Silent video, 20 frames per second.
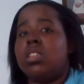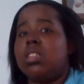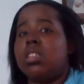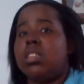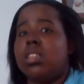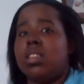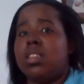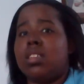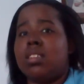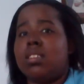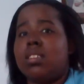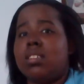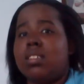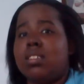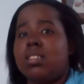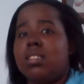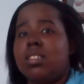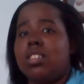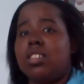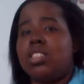Like
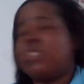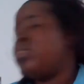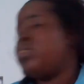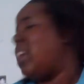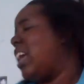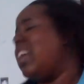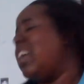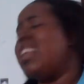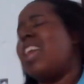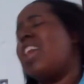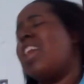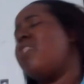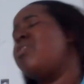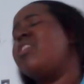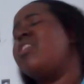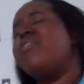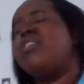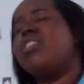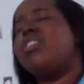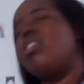she's like, and I don't
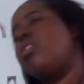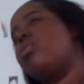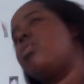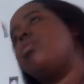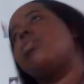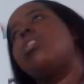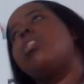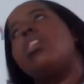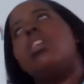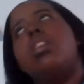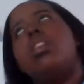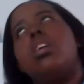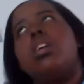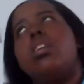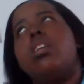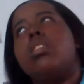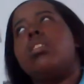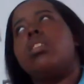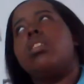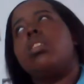even curse. I
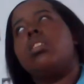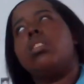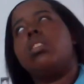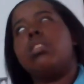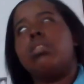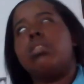was like,